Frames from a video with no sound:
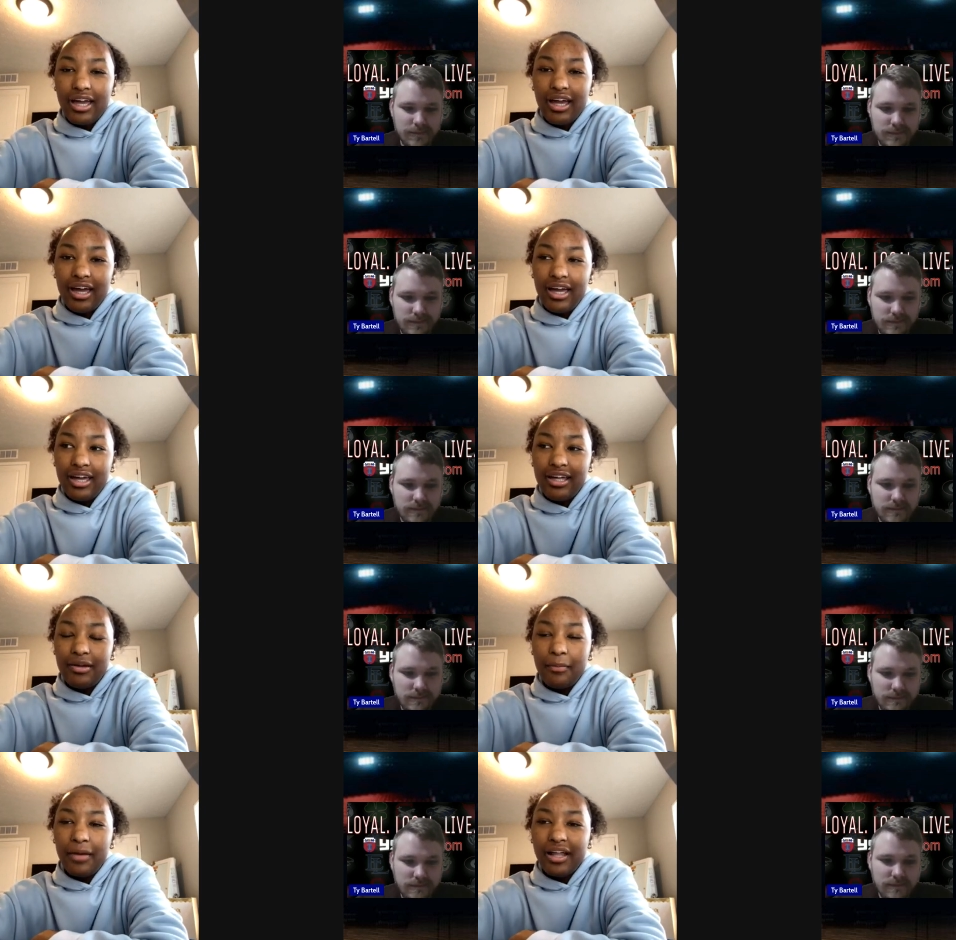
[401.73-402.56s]
Speaker 1: And
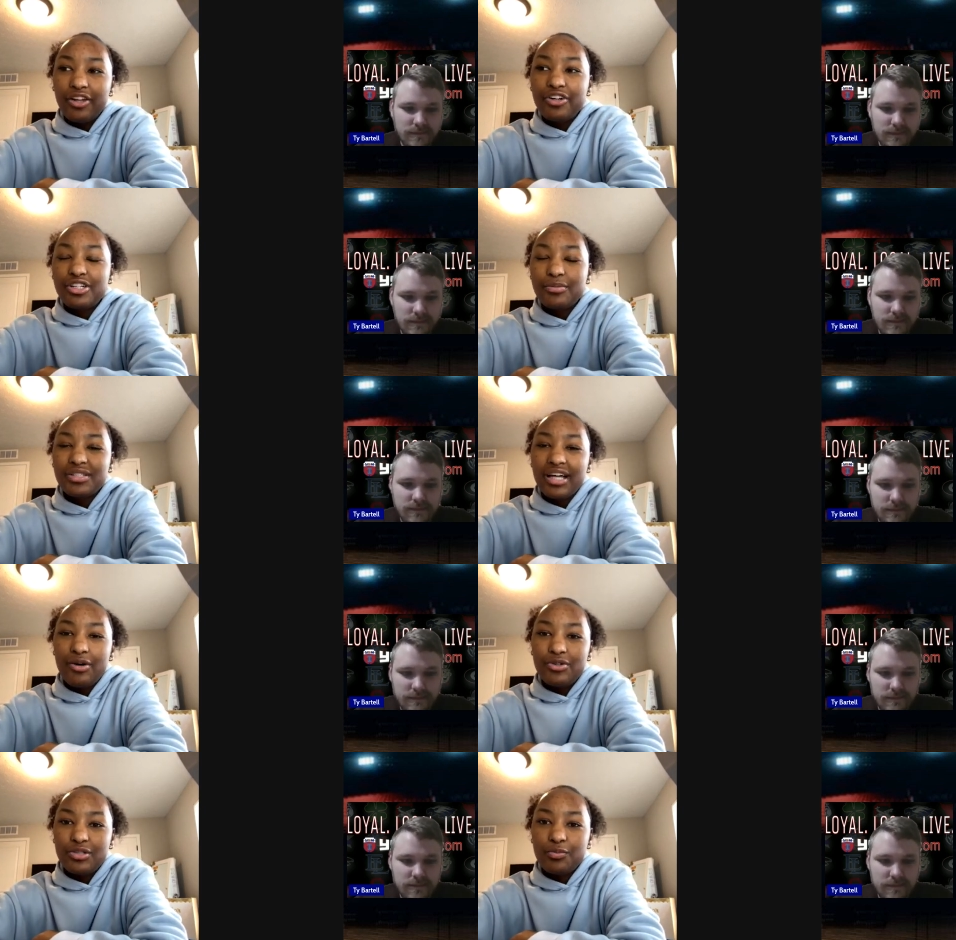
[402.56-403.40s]
my leadership style
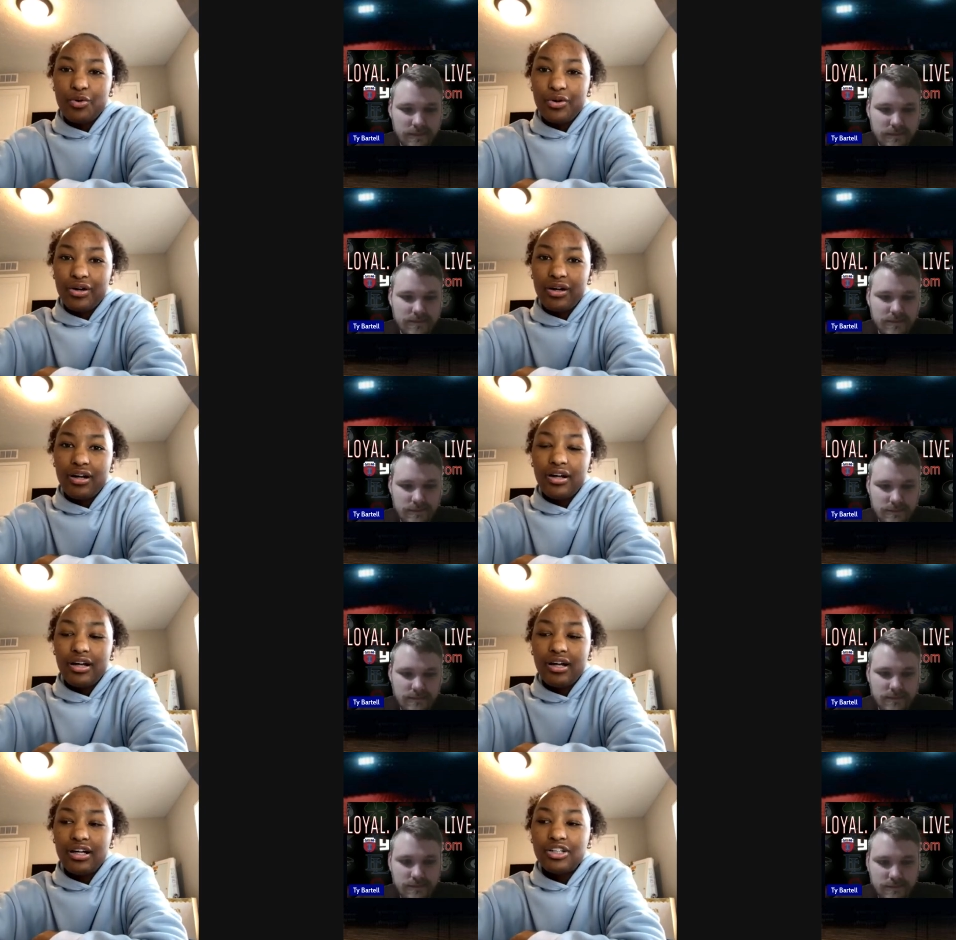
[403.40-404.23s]
is more
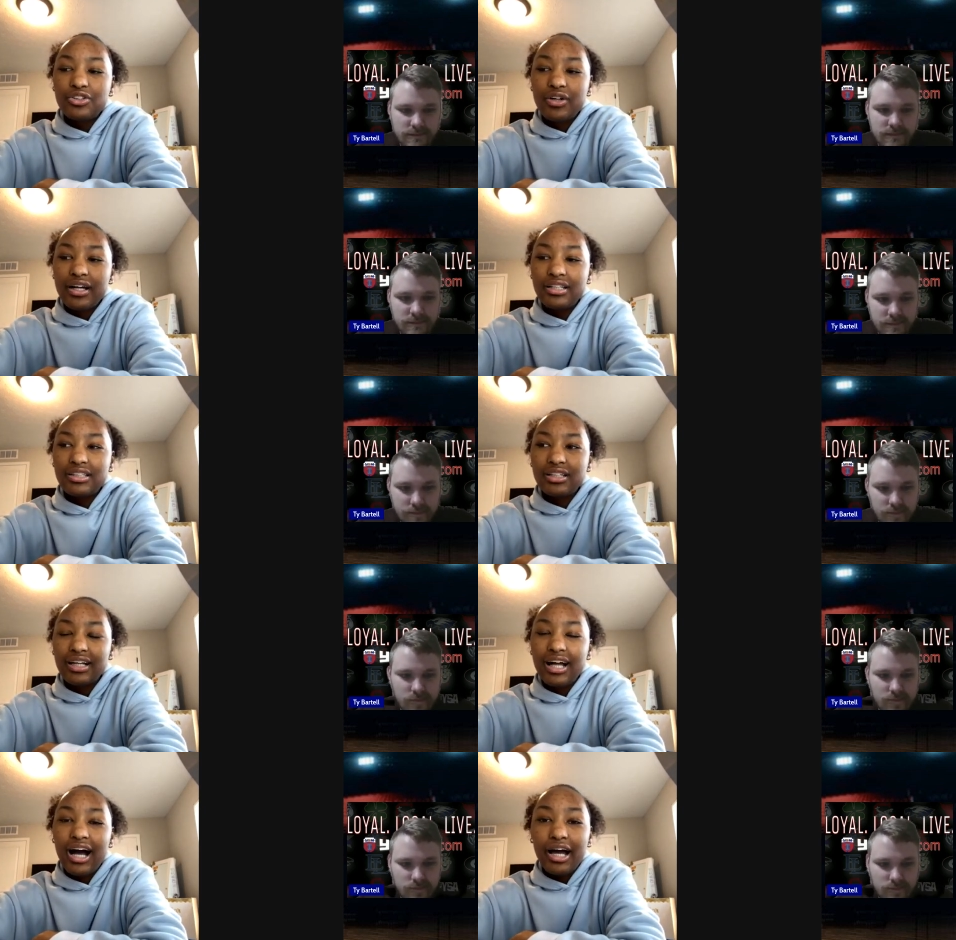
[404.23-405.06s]
trying to
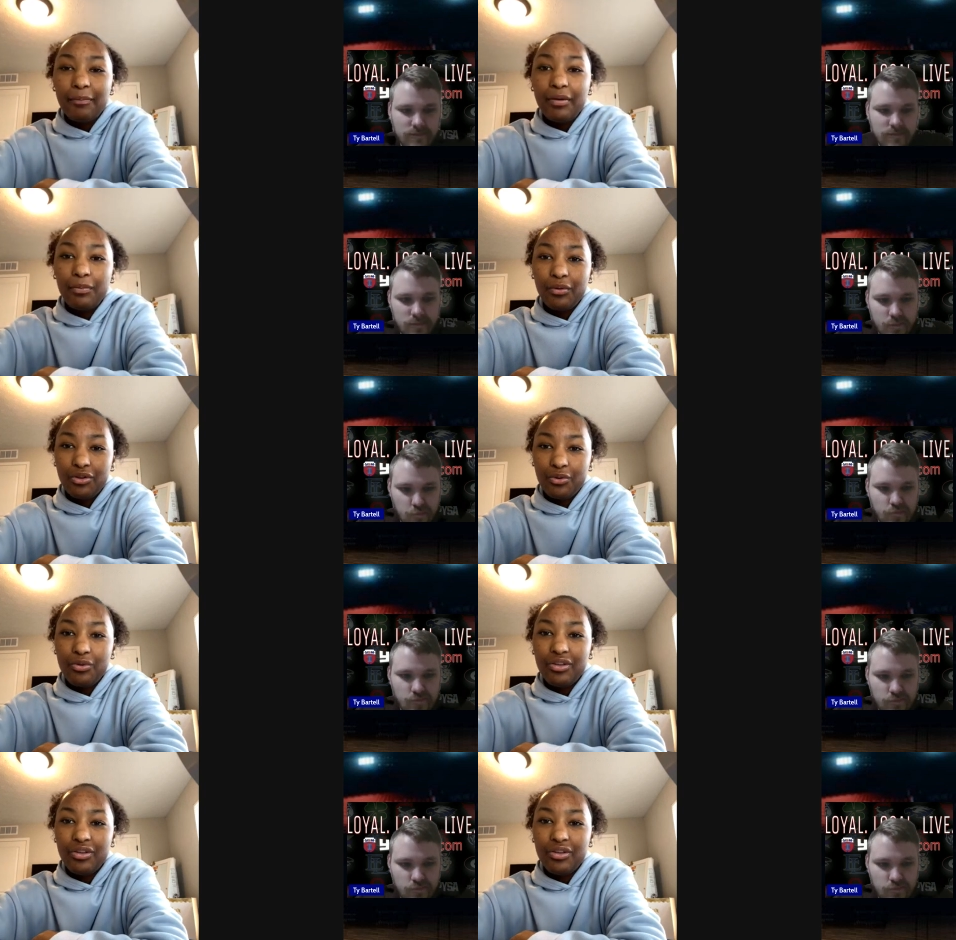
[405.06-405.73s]
guide people through